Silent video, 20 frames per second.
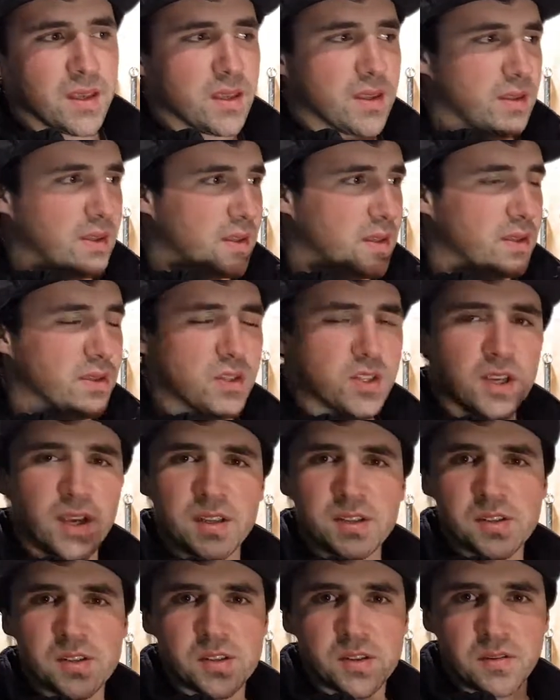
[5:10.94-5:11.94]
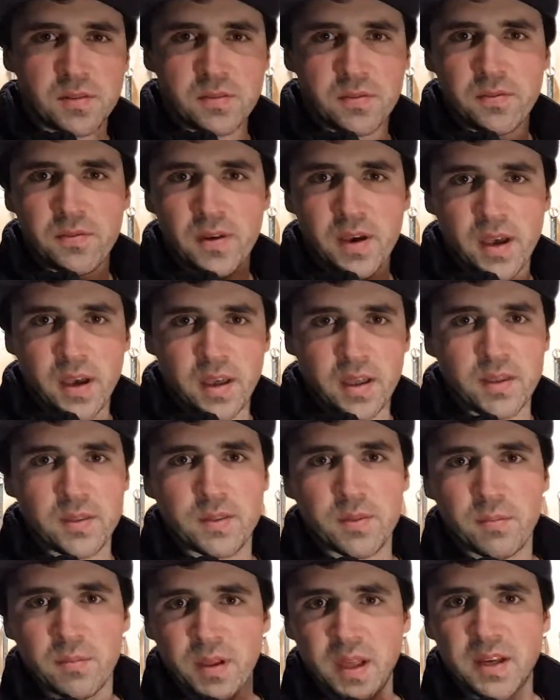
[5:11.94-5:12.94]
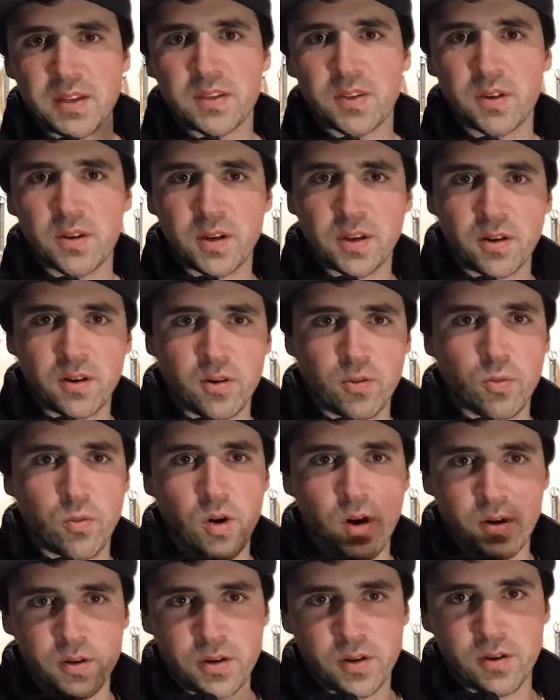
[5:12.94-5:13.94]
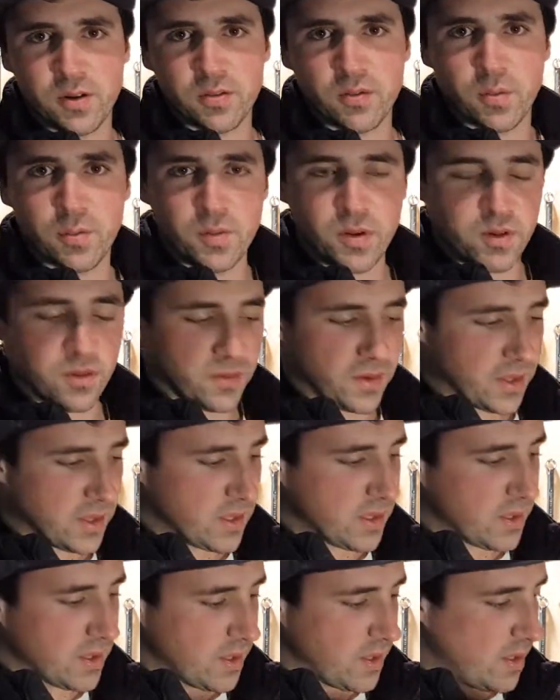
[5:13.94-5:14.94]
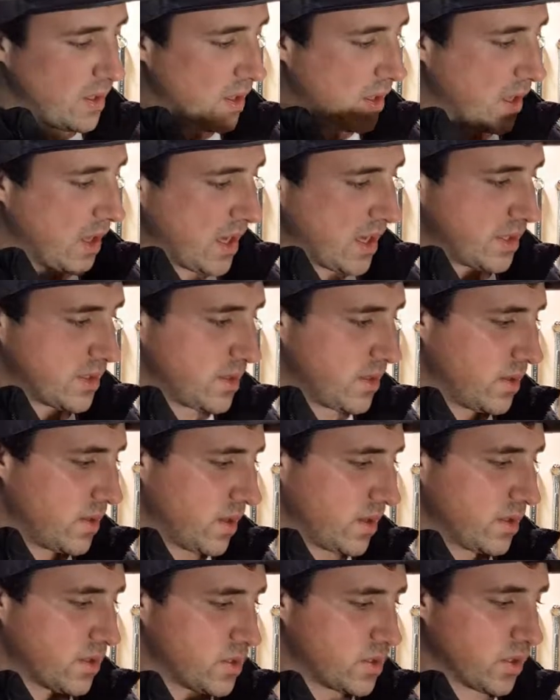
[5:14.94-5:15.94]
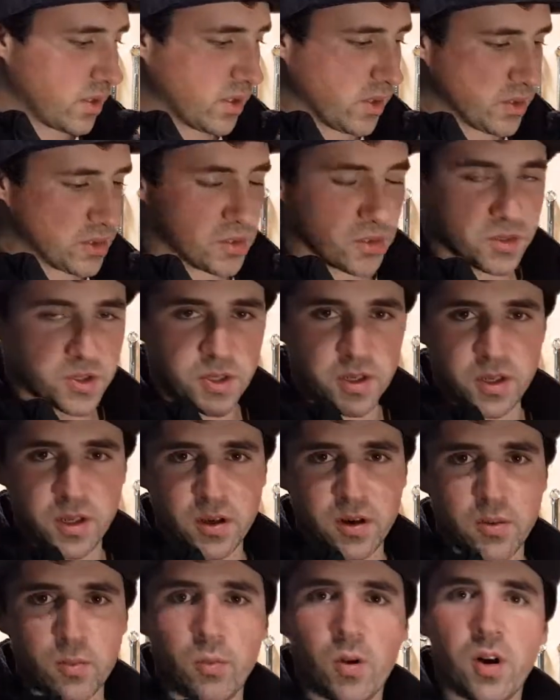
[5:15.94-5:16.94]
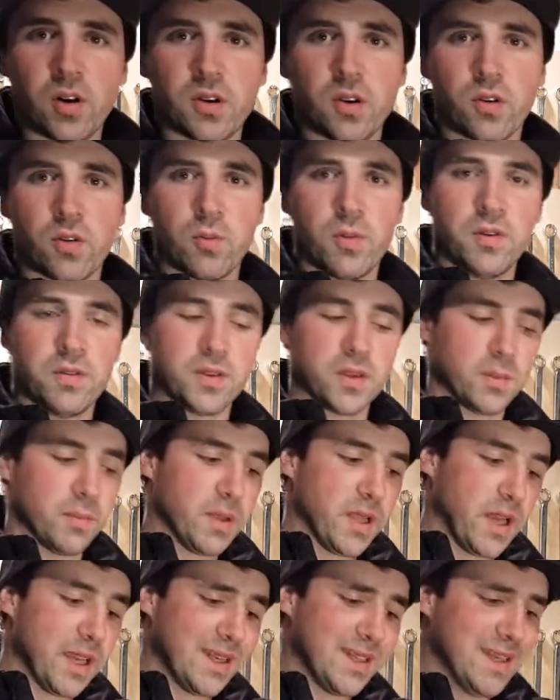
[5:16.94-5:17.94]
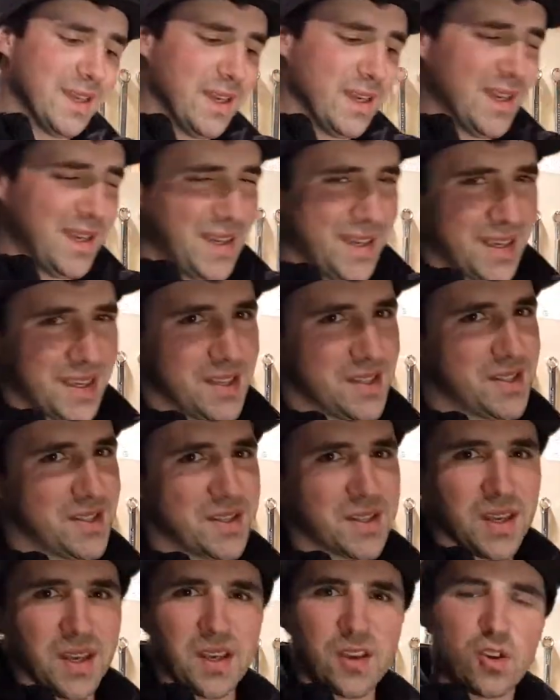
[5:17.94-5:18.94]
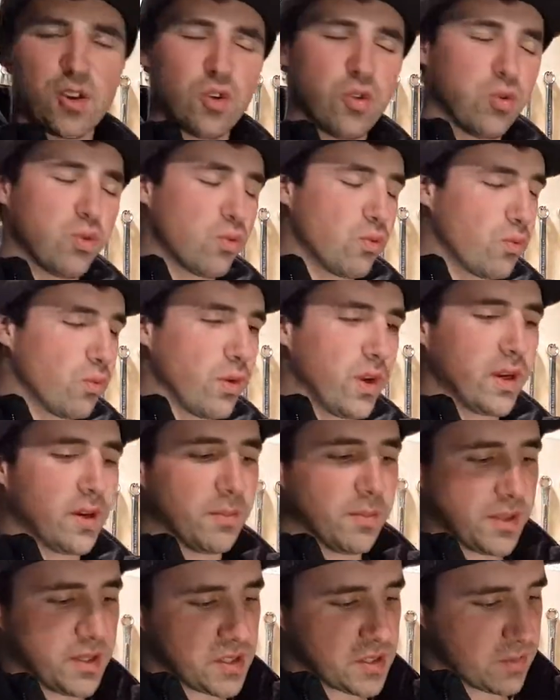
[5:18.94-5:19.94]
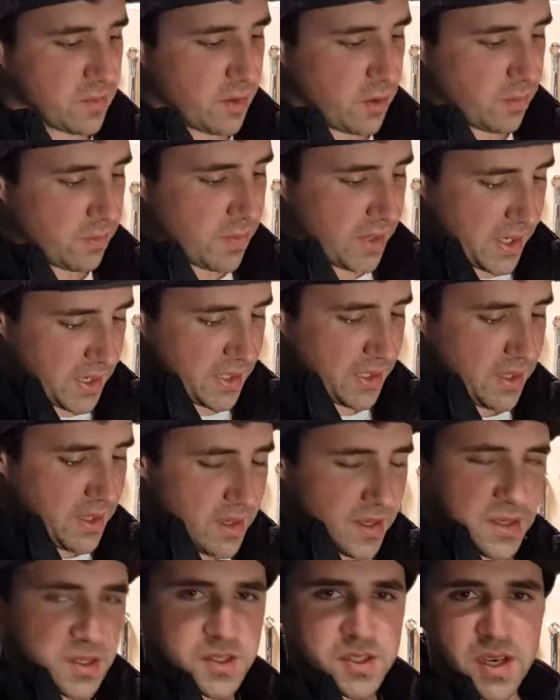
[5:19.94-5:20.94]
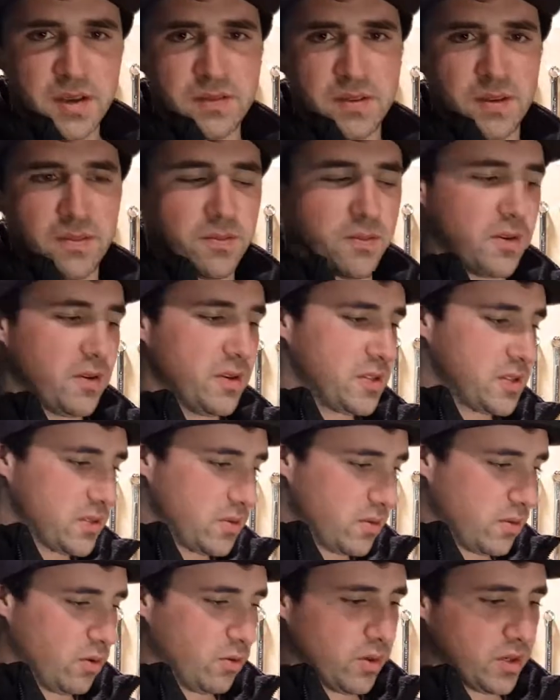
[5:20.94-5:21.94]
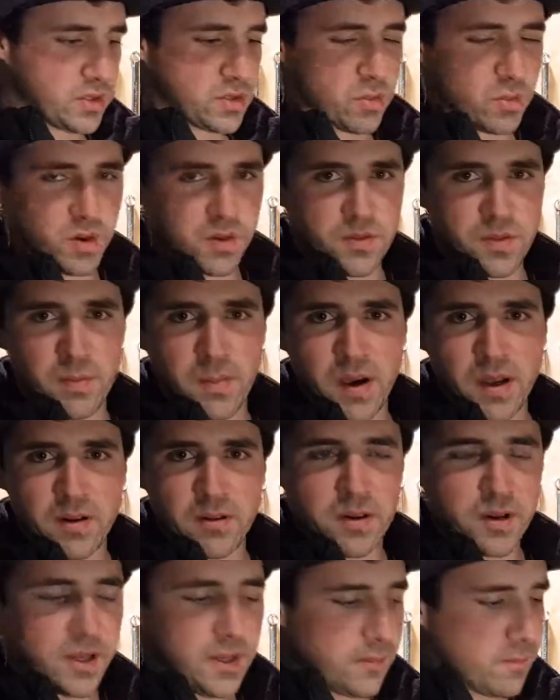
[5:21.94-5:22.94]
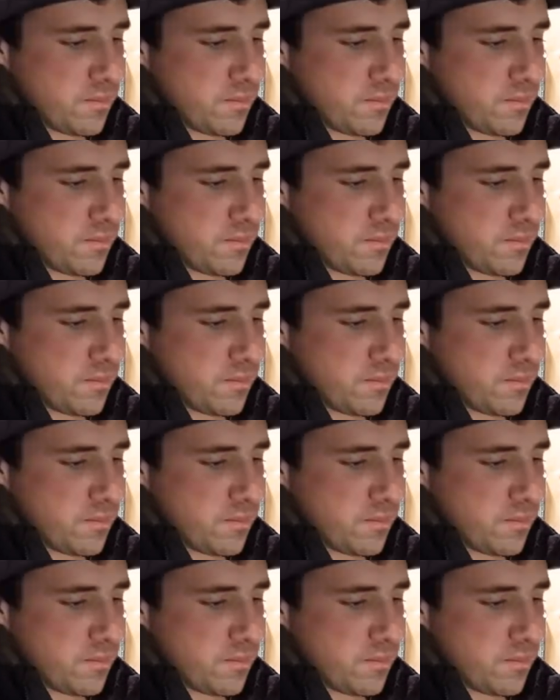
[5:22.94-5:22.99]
The chances of the blade turning on while you're removing, the circular saw turning on while you're removing the blade is incredibly small, but safety first, always remove the battery.